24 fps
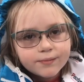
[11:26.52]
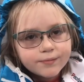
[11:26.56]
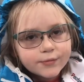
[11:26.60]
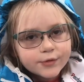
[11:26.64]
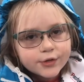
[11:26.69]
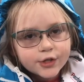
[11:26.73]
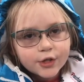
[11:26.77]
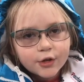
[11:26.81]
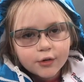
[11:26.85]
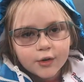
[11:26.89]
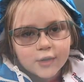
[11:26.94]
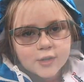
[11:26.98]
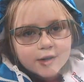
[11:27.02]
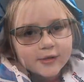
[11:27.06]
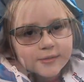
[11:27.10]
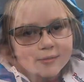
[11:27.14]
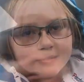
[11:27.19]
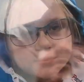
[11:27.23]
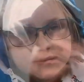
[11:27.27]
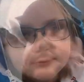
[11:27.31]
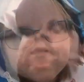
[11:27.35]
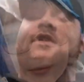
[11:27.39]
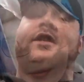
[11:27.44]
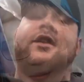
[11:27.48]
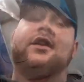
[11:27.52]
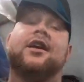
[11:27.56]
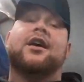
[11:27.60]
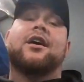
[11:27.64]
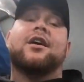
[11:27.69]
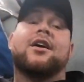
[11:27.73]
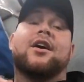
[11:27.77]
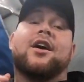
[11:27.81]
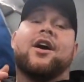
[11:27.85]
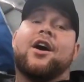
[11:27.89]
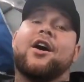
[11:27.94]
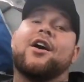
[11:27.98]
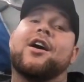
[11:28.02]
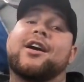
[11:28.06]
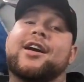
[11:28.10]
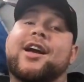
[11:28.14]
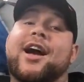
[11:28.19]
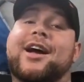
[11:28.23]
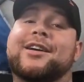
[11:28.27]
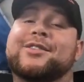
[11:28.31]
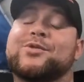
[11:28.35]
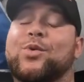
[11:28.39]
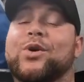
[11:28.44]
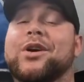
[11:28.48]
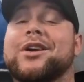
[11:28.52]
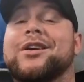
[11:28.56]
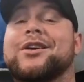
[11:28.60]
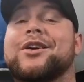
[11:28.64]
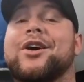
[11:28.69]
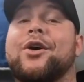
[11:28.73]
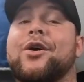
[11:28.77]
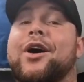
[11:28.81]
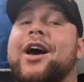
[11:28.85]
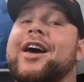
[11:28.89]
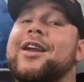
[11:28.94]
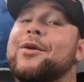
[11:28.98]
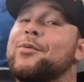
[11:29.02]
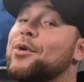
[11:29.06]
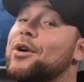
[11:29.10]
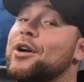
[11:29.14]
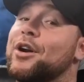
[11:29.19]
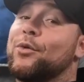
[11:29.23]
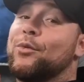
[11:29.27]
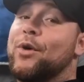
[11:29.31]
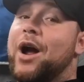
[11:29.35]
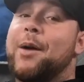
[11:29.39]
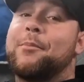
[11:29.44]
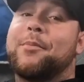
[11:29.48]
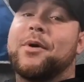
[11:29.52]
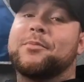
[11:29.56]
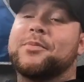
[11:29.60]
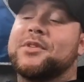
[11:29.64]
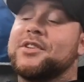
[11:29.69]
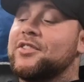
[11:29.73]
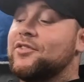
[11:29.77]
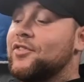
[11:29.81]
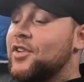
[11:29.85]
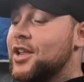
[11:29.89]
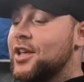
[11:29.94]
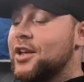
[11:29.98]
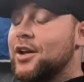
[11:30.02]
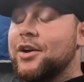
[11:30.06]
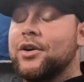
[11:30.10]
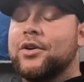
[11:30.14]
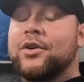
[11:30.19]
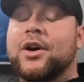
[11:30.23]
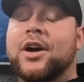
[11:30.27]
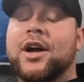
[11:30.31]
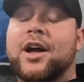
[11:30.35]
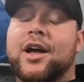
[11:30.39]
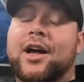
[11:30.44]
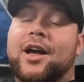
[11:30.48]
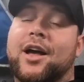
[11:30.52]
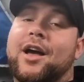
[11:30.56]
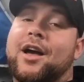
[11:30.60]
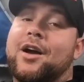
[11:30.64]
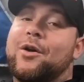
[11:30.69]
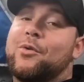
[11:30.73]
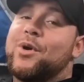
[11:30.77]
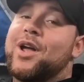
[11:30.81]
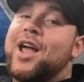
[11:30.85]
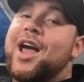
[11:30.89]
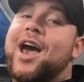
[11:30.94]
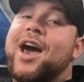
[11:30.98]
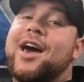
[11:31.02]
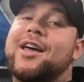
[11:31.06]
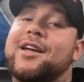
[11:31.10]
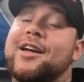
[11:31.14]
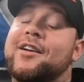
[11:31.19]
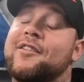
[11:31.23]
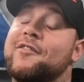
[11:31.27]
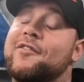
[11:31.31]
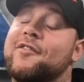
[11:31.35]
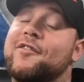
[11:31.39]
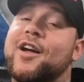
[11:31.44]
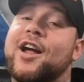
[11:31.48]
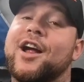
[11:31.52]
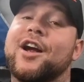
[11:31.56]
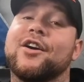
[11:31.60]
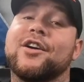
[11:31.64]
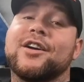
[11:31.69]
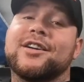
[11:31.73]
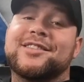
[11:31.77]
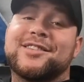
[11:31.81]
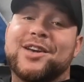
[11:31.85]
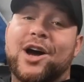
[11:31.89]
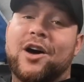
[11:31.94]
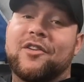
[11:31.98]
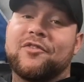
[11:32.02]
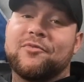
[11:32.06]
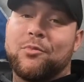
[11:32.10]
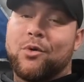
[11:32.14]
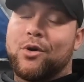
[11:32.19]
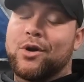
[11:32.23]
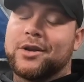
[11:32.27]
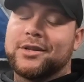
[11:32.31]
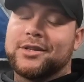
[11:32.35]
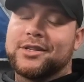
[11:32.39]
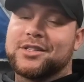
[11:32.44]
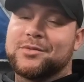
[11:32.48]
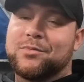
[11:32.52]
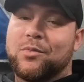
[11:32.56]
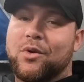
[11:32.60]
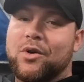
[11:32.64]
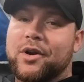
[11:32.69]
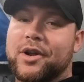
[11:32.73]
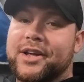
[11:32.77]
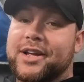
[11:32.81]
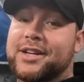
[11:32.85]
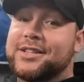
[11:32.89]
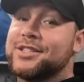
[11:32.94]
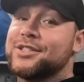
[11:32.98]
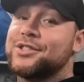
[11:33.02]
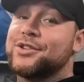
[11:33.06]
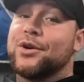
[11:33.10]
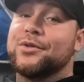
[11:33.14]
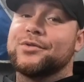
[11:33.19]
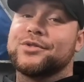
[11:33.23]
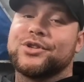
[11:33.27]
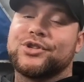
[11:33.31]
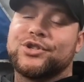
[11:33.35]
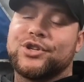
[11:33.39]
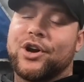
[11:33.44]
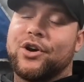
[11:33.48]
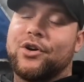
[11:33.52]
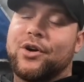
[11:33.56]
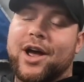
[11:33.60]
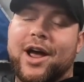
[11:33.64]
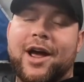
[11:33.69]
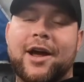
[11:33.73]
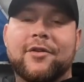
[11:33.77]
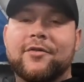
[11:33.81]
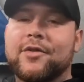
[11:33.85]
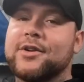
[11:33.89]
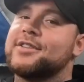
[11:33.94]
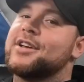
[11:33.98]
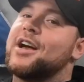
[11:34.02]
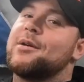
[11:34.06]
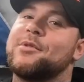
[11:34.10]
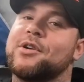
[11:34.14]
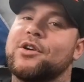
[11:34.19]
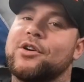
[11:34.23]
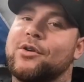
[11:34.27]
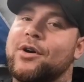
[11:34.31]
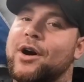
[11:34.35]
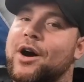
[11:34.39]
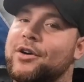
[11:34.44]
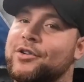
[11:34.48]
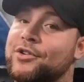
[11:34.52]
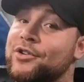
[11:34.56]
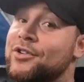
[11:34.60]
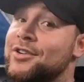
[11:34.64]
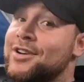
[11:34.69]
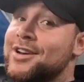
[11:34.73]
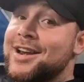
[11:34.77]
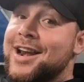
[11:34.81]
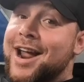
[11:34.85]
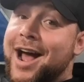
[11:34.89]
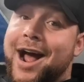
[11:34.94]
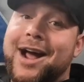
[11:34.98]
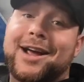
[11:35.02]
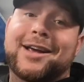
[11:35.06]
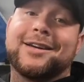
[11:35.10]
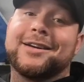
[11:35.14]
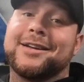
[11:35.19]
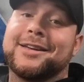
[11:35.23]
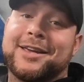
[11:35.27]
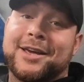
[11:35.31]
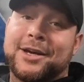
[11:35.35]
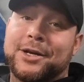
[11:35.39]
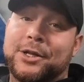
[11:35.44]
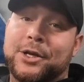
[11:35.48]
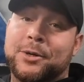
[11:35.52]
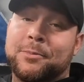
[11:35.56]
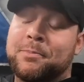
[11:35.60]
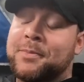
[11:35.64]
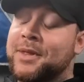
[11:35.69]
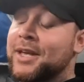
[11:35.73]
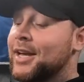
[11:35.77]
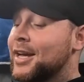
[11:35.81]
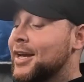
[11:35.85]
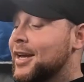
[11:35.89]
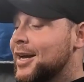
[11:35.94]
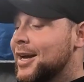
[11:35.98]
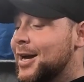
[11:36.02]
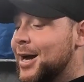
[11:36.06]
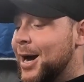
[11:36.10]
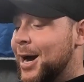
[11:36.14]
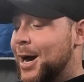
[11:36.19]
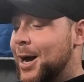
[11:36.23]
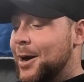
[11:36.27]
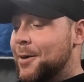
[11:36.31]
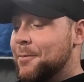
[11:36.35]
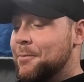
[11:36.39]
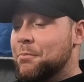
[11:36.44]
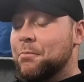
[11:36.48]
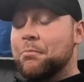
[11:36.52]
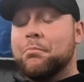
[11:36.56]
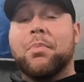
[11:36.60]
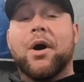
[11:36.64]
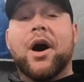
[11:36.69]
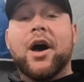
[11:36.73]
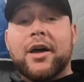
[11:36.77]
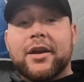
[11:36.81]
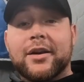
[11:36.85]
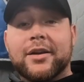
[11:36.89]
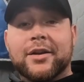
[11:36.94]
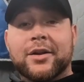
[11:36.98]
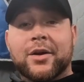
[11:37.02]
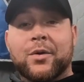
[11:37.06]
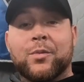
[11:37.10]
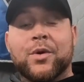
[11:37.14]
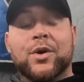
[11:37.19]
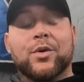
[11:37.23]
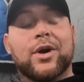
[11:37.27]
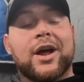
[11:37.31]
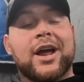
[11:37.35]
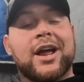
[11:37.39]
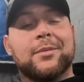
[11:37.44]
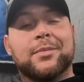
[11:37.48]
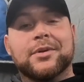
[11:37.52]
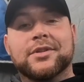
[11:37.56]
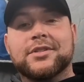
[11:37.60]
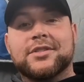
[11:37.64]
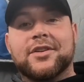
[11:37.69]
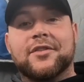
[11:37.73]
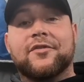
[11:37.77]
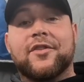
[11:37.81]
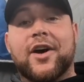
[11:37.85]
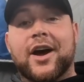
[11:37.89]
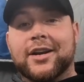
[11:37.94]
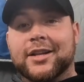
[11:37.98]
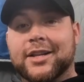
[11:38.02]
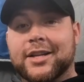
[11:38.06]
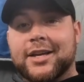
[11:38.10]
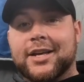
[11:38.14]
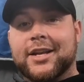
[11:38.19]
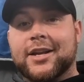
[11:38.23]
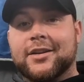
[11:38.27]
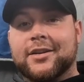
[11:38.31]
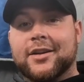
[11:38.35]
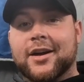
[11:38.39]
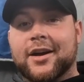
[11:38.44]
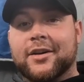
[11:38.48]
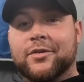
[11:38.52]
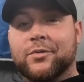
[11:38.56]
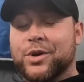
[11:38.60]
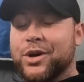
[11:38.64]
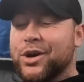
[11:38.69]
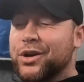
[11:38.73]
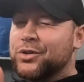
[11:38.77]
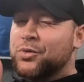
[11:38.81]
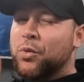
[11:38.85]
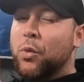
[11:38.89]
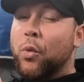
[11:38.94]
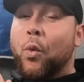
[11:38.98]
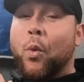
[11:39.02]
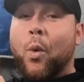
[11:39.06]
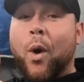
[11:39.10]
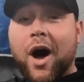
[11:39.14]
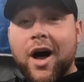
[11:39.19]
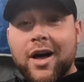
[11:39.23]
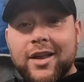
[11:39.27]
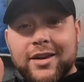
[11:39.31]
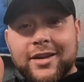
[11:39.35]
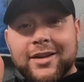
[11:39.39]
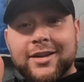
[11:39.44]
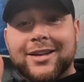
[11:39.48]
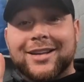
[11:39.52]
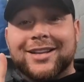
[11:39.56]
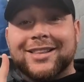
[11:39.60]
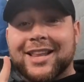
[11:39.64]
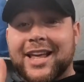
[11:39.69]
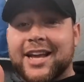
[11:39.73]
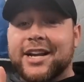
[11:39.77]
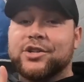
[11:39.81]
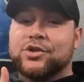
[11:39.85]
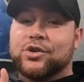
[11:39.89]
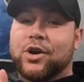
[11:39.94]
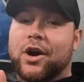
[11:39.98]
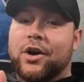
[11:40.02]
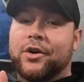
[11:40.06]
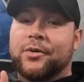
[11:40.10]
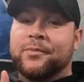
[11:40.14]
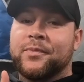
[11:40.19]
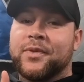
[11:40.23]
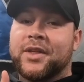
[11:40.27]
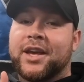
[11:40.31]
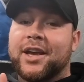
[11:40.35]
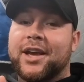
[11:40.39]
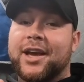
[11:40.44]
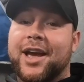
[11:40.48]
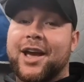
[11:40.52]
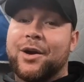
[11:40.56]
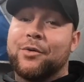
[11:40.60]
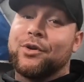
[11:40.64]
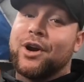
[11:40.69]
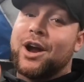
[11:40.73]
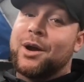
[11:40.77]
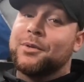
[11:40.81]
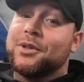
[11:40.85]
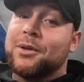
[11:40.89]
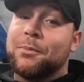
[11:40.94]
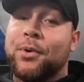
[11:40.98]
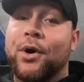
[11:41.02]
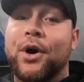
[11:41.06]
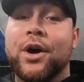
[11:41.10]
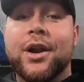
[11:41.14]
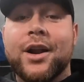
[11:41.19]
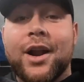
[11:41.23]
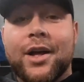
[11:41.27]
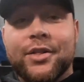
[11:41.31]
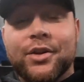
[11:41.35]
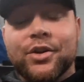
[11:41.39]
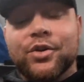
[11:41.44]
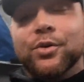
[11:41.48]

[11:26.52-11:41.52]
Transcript: So good. All right, guys, we're gonna go ahead and we're gonna wrap up this video. We had a very tough morning this morning. It just goes to show every time you go out, you're not gonna kill them. But we were able to finally get it done. We hooked one lake trout. We were able to put it on the